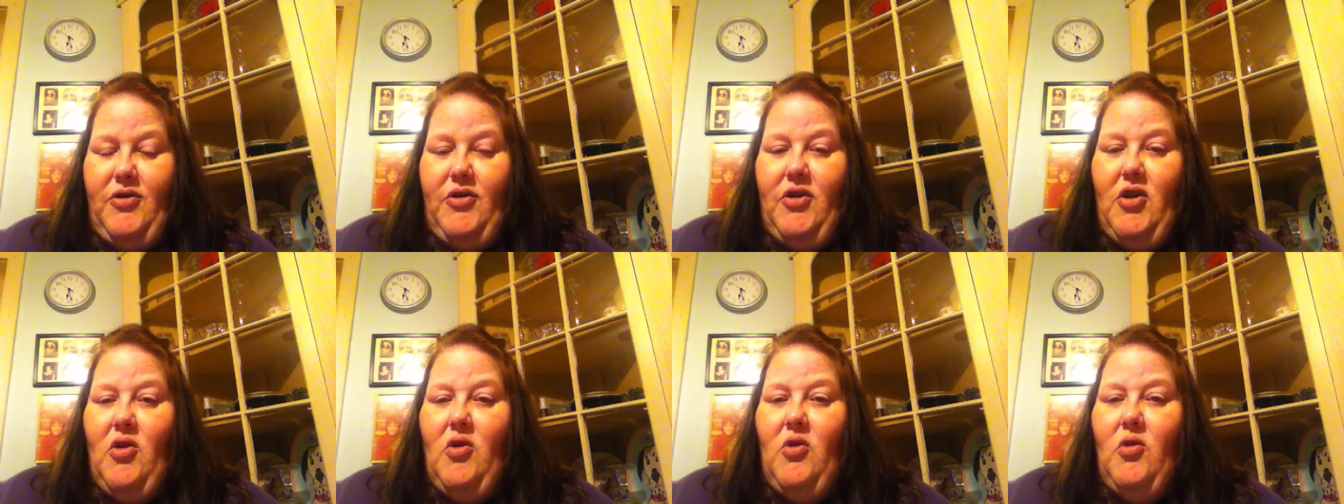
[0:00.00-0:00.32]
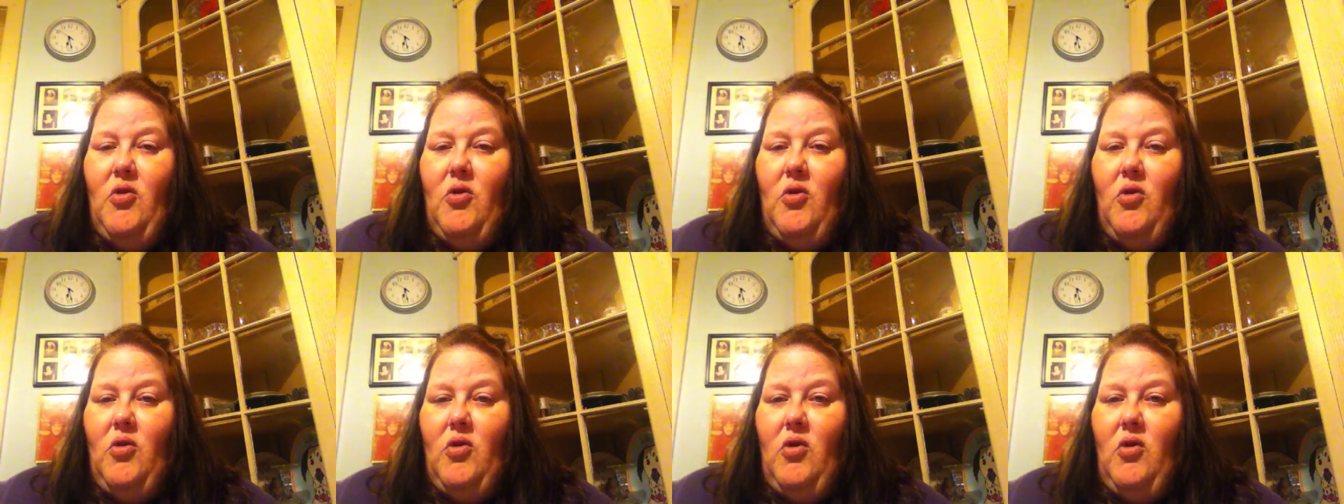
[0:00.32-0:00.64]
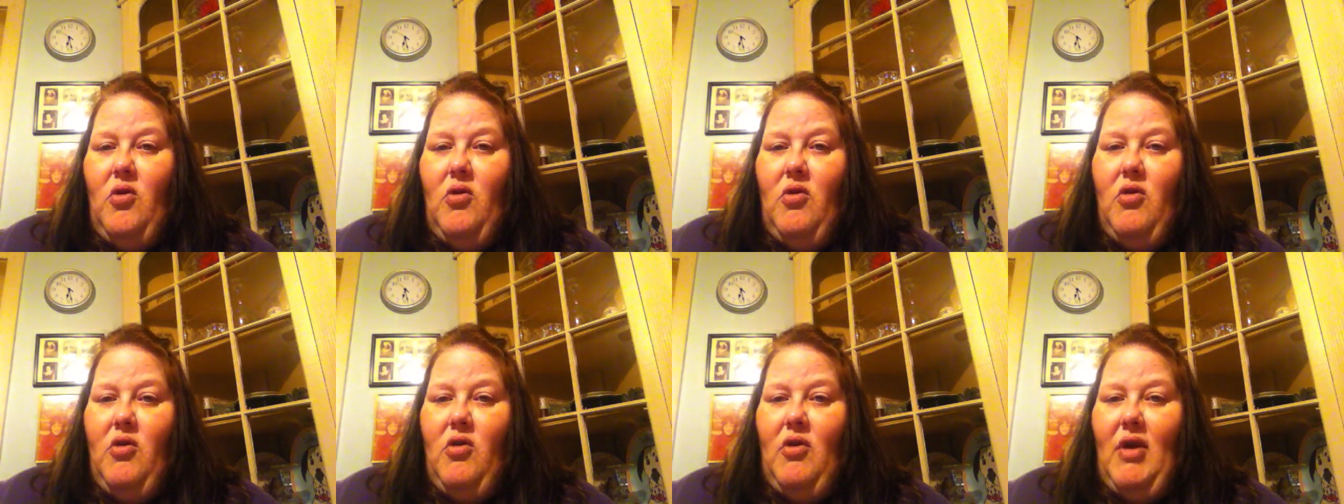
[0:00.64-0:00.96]
So,
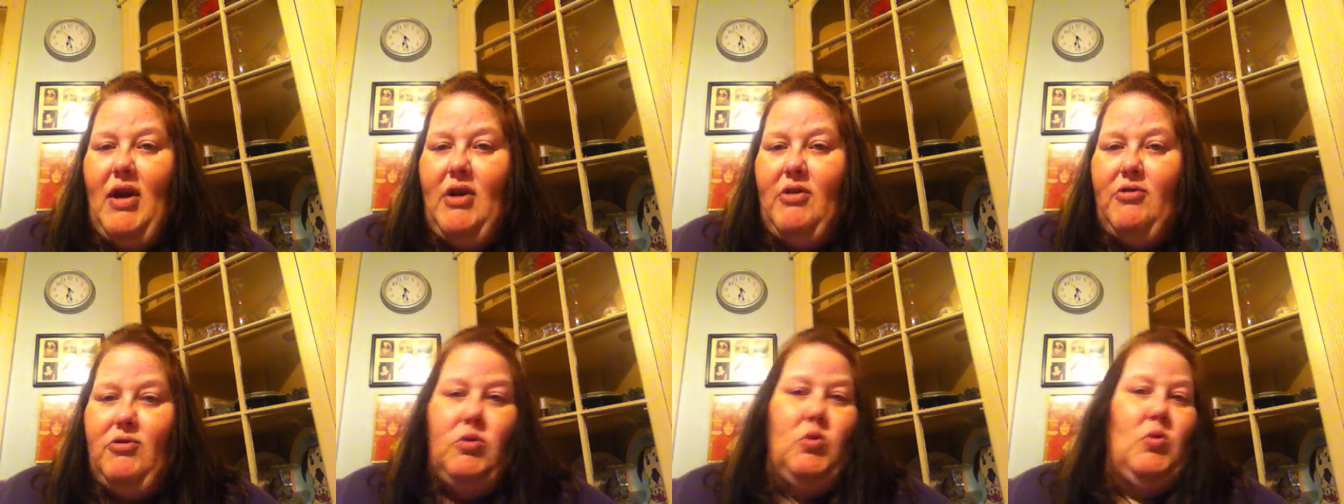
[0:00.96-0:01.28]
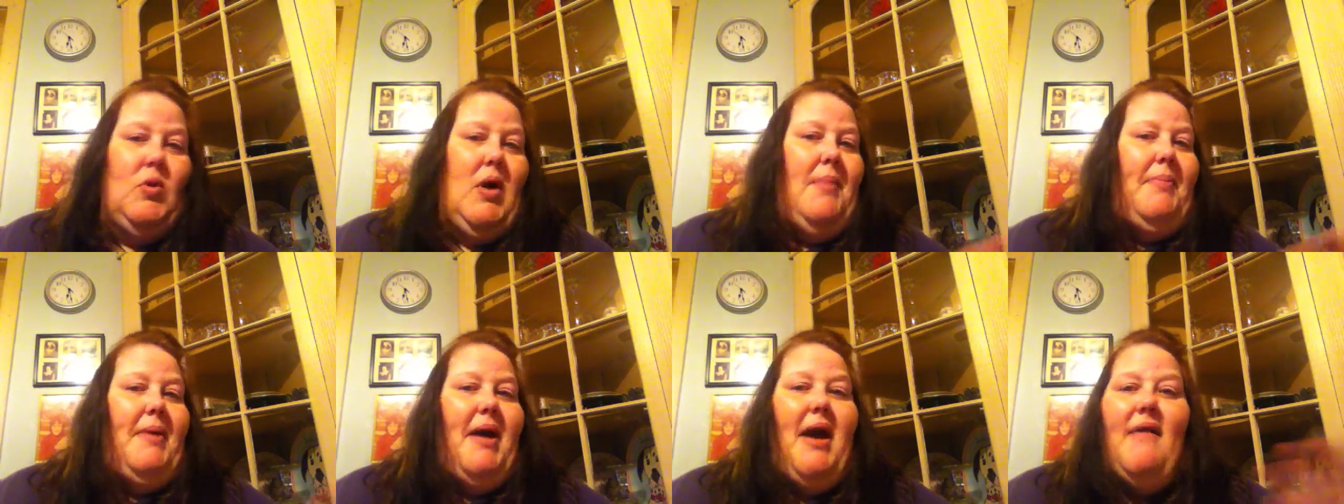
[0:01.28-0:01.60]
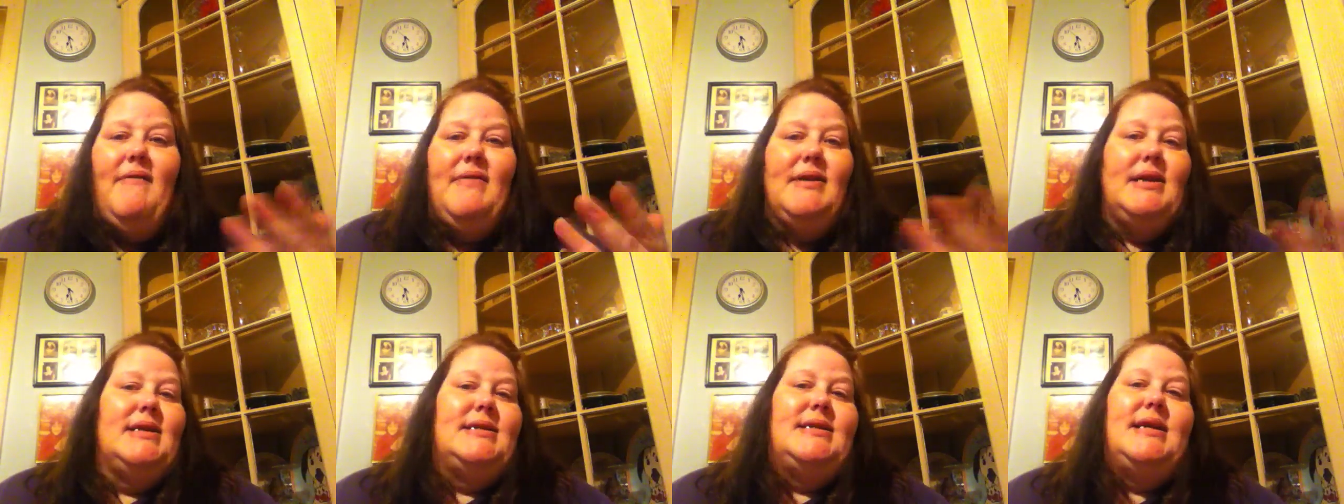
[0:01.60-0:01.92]
I grew up
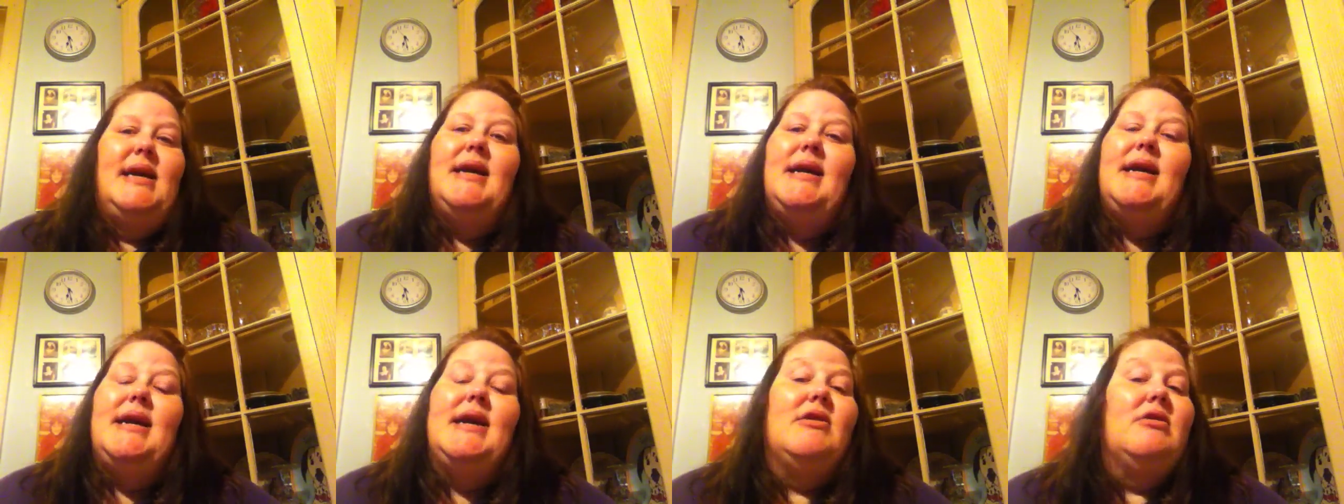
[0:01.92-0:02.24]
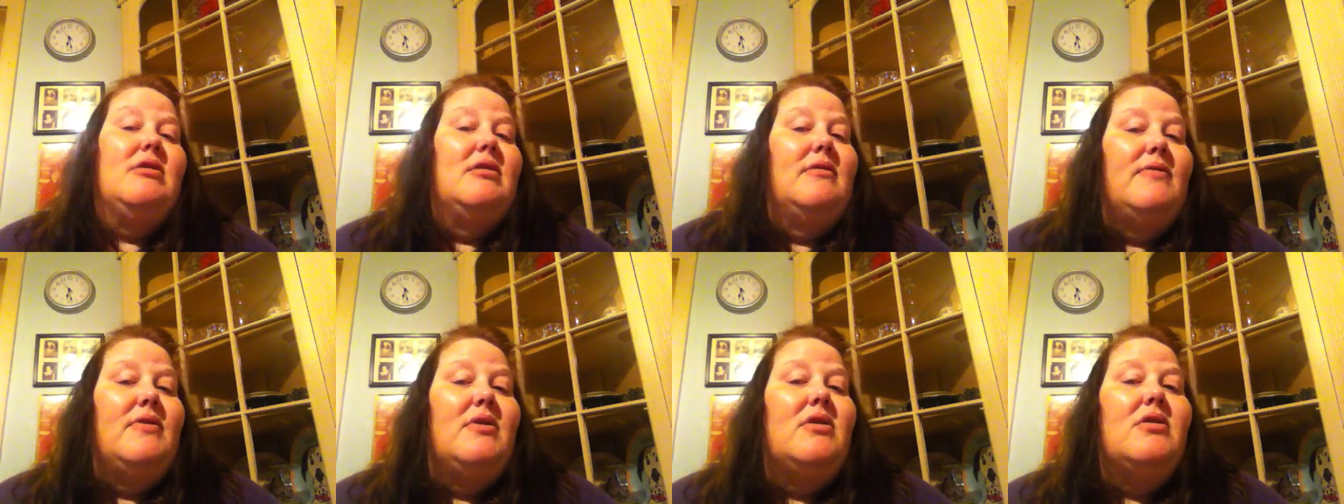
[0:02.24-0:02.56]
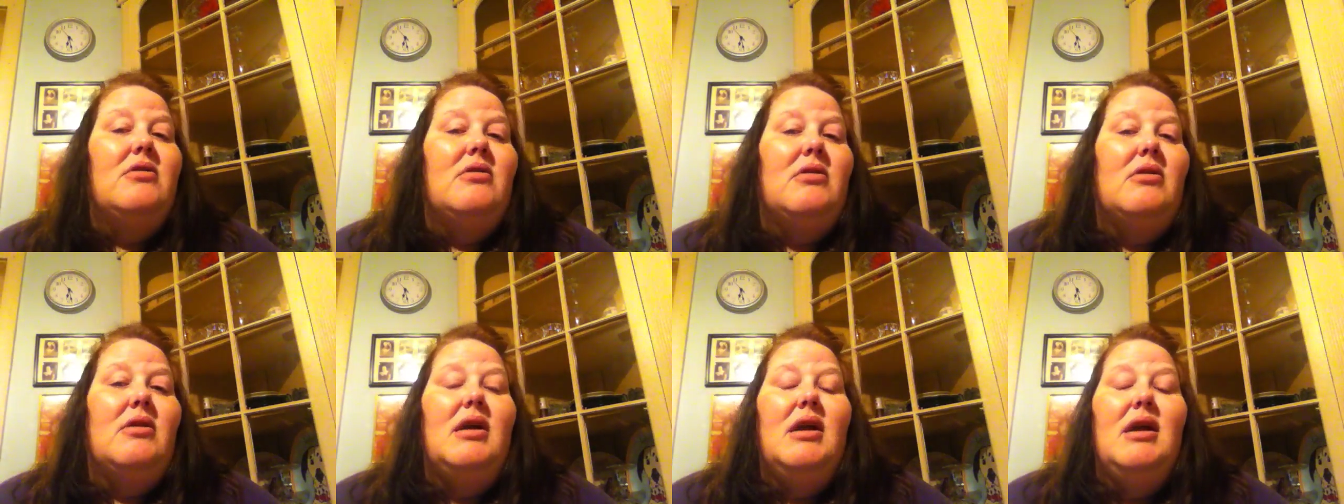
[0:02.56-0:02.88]
having to take care of
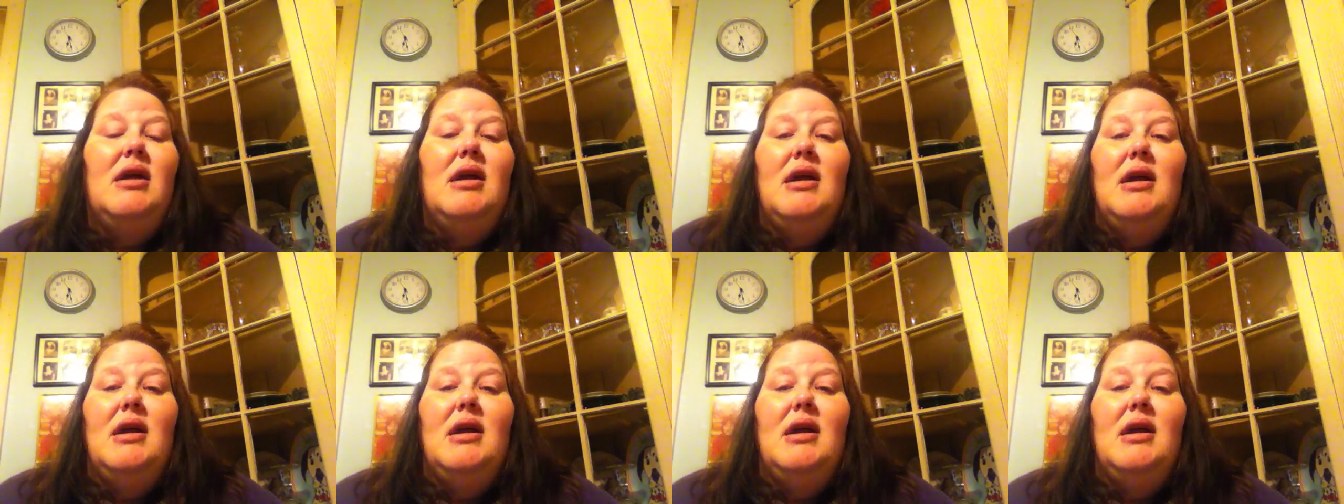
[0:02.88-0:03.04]
her.